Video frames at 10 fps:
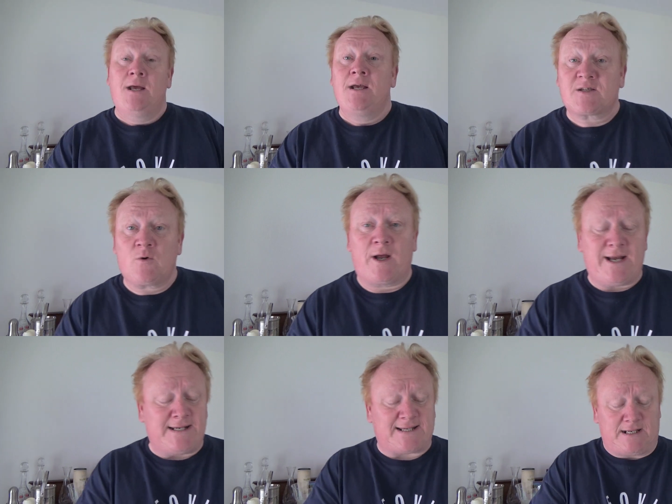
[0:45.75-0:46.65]
It's quite
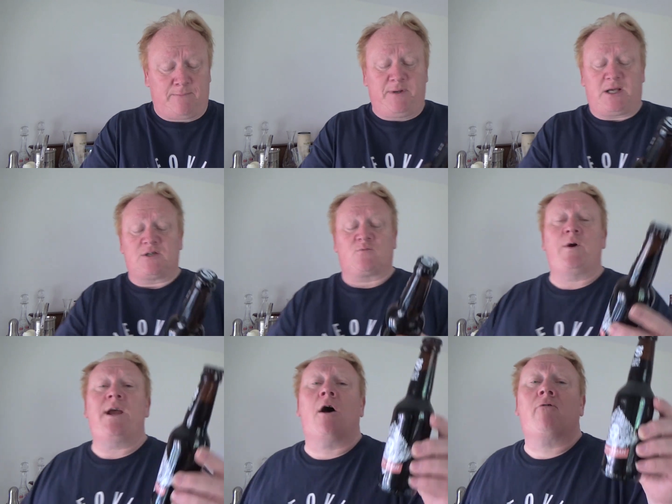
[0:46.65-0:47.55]
easy because
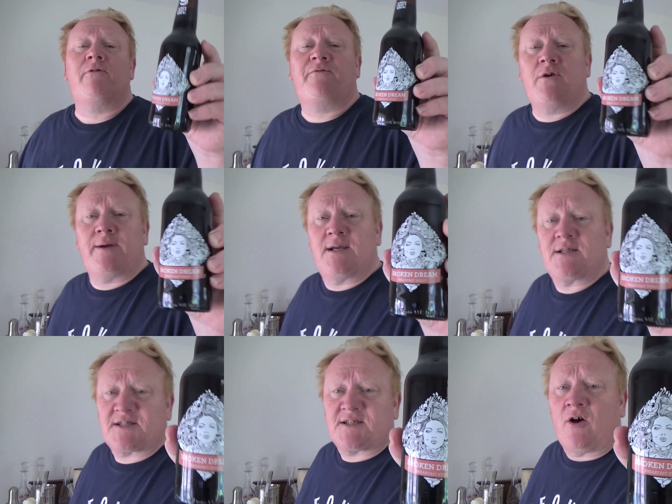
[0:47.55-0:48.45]
we are reviewing
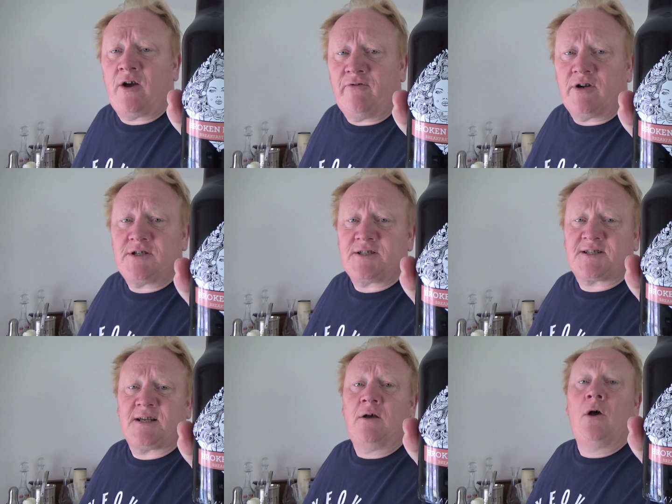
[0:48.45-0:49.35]
Sirens